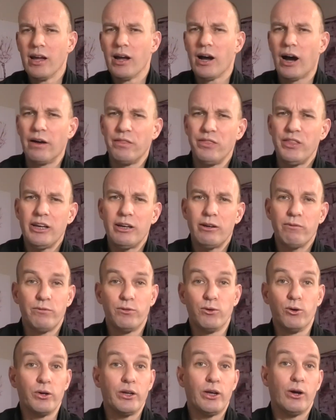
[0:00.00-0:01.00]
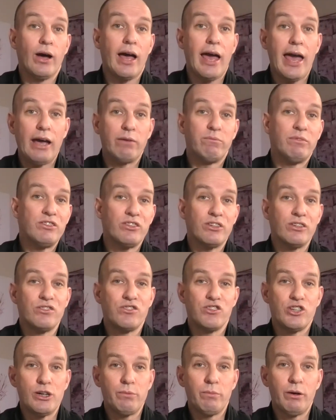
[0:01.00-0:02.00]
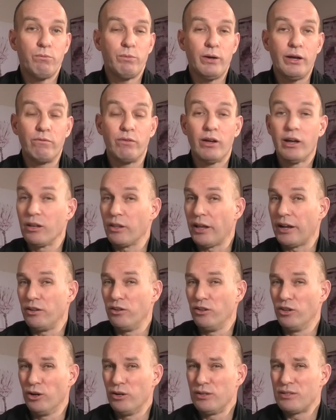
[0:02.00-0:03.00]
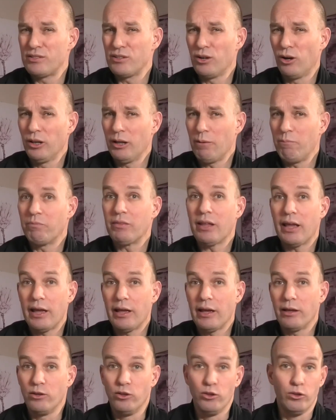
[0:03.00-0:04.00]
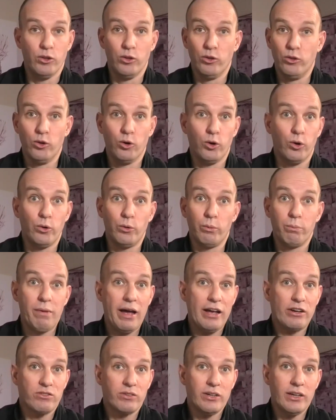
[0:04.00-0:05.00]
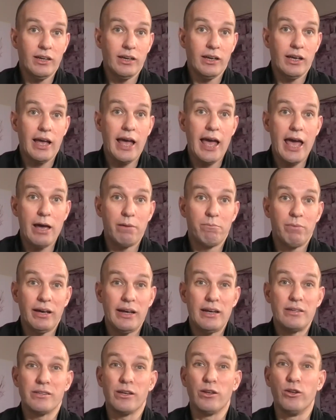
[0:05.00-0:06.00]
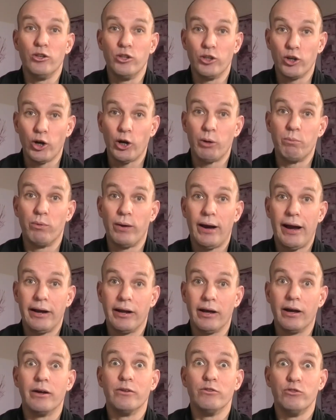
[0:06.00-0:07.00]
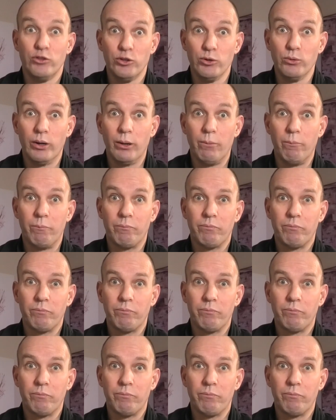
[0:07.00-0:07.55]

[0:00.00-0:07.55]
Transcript: I think for your average consumer with like no solar nor battery, amber is a no-brainer. Do it.